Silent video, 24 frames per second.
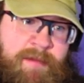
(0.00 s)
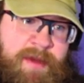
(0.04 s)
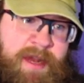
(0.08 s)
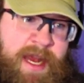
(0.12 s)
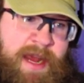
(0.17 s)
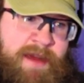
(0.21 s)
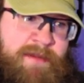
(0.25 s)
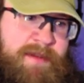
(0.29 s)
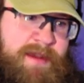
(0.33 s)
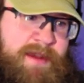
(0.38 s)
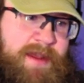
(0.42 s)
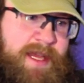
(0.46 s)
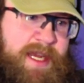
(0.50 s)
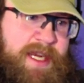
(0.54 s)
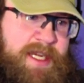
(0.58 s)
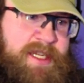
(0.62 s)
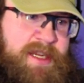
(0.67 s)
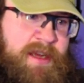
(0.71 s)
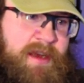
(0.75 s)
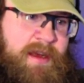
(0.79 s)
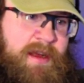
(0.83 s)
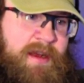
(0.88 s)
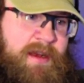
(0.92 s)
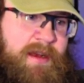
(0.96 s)

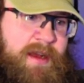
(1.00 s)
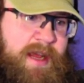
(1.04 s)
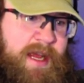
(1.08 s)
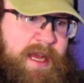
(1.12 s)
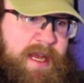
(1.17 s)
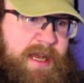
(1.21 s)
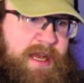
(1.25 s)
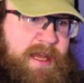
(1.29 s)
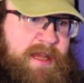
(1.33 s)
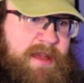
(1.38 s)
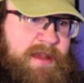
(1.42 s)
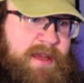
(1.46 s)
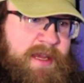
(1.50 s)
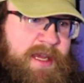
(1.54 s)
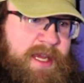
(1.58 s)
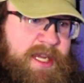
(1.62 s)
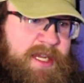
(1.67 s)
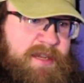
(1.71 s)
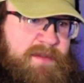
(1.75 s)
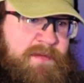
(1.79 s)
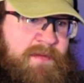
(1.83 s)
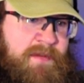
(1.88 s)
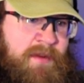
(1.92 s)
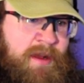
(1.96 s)
everything's on and nothing
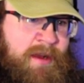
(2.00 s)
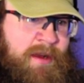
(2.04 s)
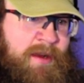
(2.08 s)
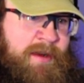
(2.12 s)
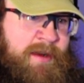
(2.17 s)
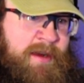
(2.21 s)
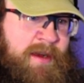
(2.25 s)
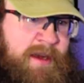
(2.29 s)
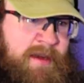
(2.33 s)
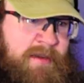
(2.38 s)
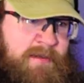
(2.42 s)
has fallen off.